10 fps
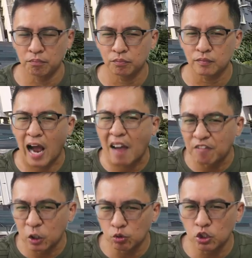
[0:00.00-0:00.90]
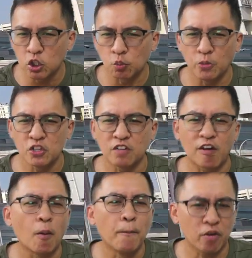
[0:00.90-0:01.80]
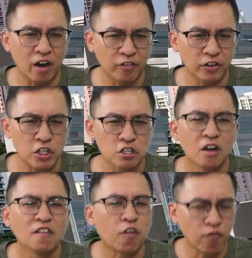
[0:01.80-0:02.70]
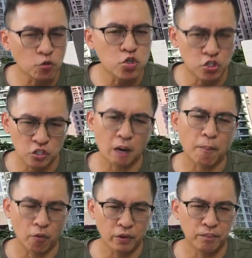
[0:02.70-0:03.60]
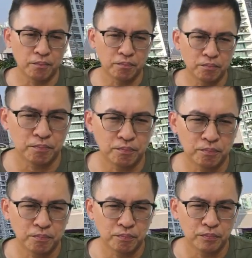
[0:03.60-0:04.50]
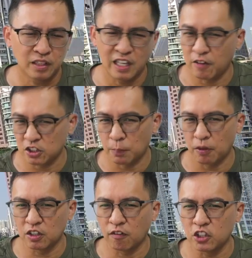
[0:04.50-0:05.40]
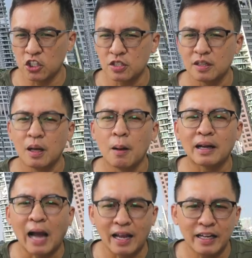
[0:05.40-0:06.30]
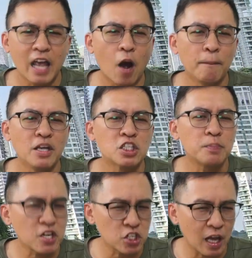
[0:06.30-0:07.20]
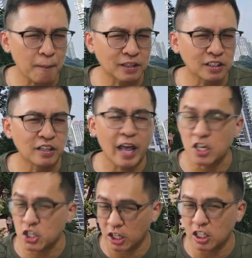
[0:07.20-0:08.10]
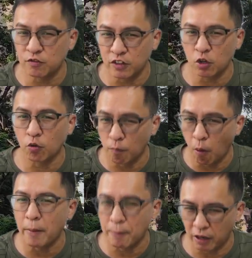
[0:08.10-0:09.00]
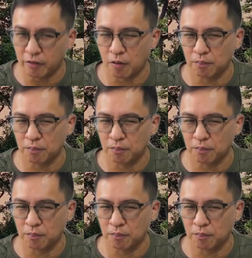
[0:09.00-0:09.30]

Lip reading: I have a duty to preserve our built heritage for future Singaporeans. If you are supportive of this, kindly help me smash the like button and share this video with more people around.